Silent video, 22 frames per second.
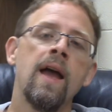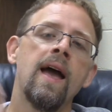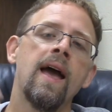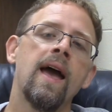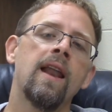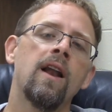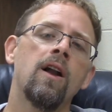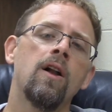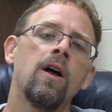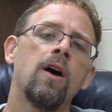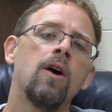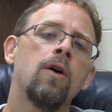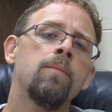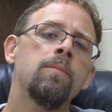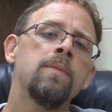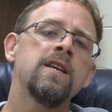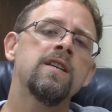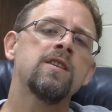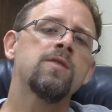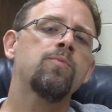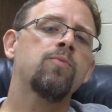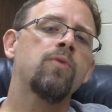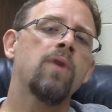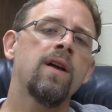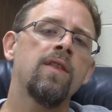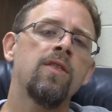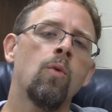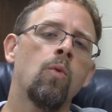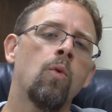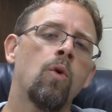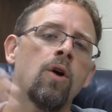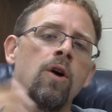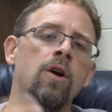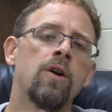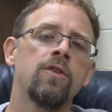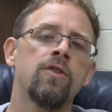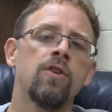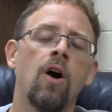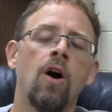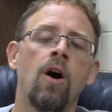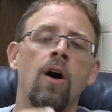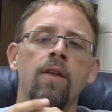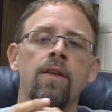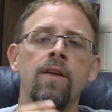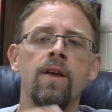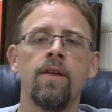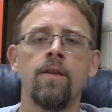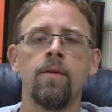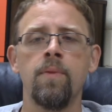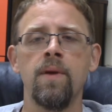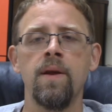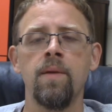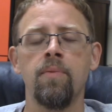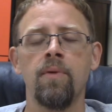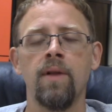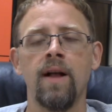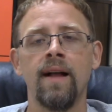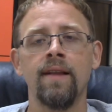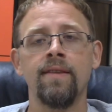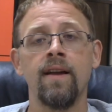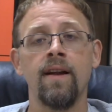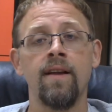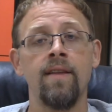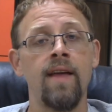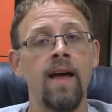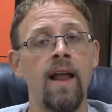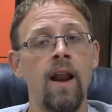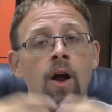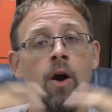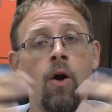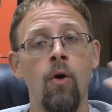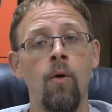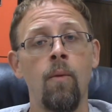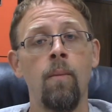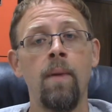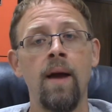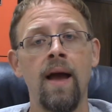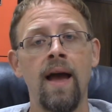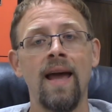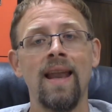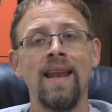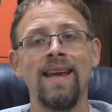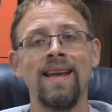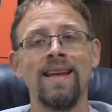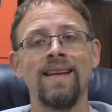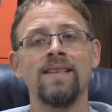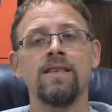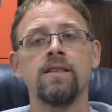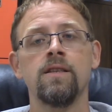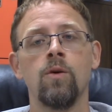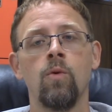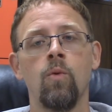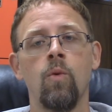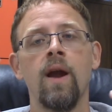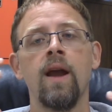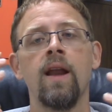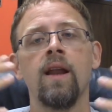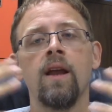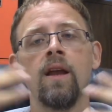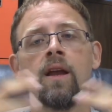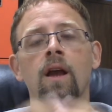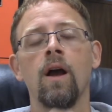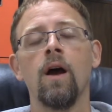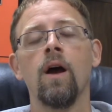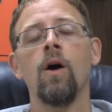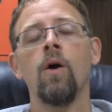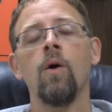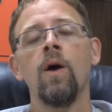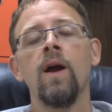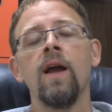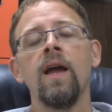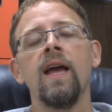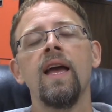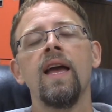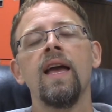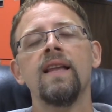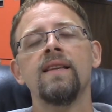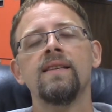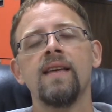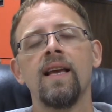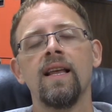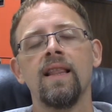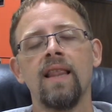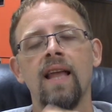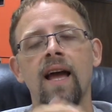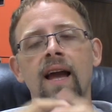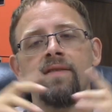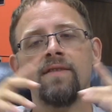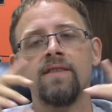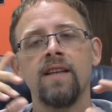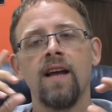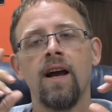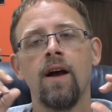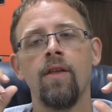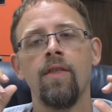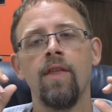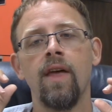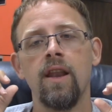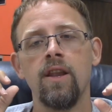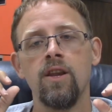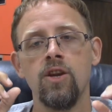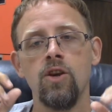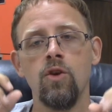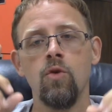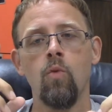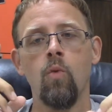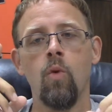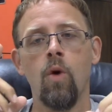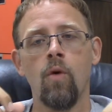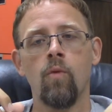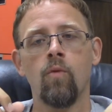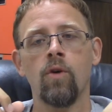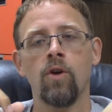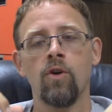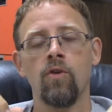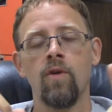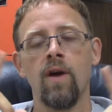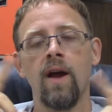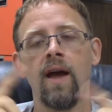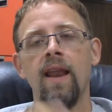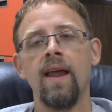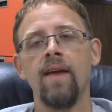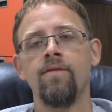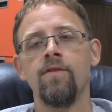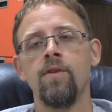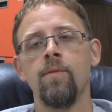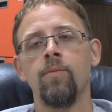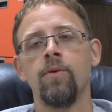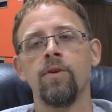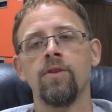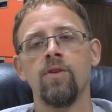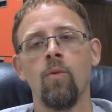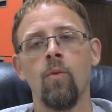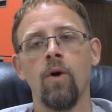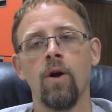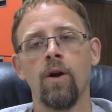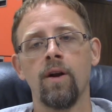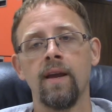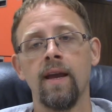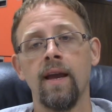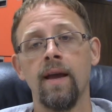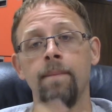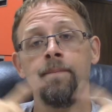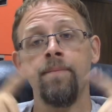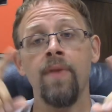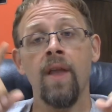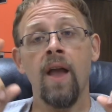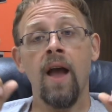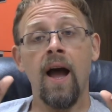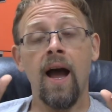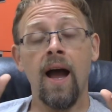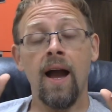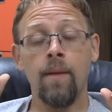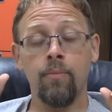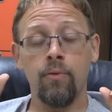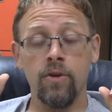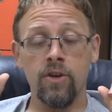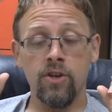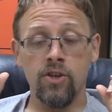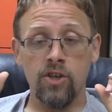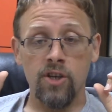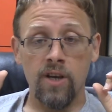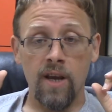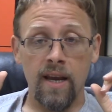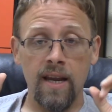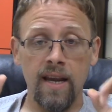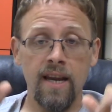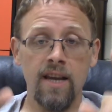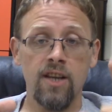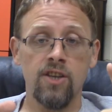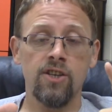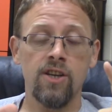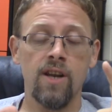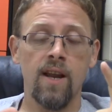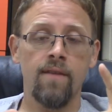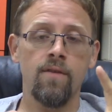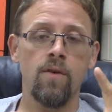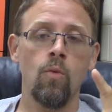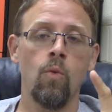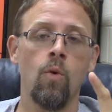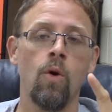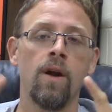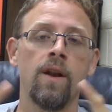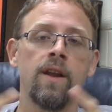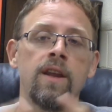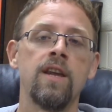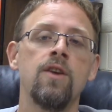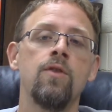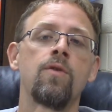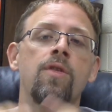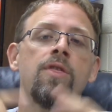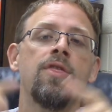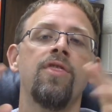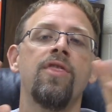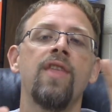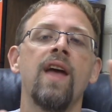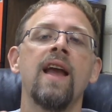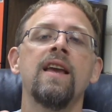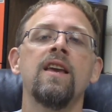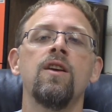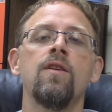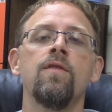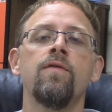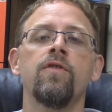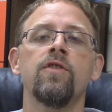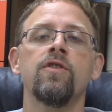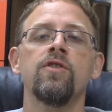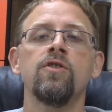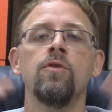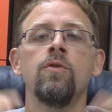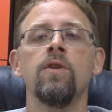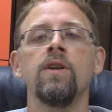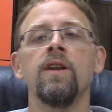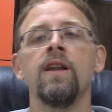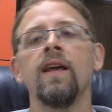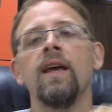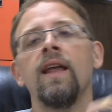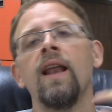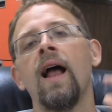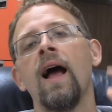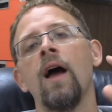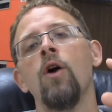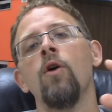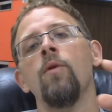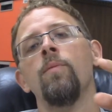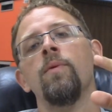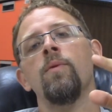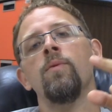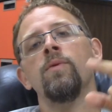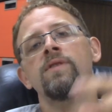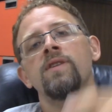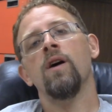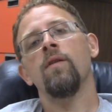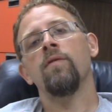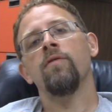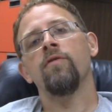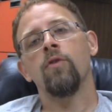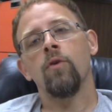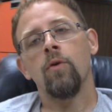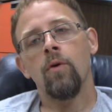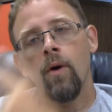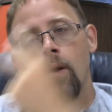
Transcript: and it'll help me spread the word to all the other people out there that O M A D is the way to go. It is a lifestyle that you won't regret if you put the work in. I appreciate each and every one of you. Thank you for tuning in. I hope it was helpful.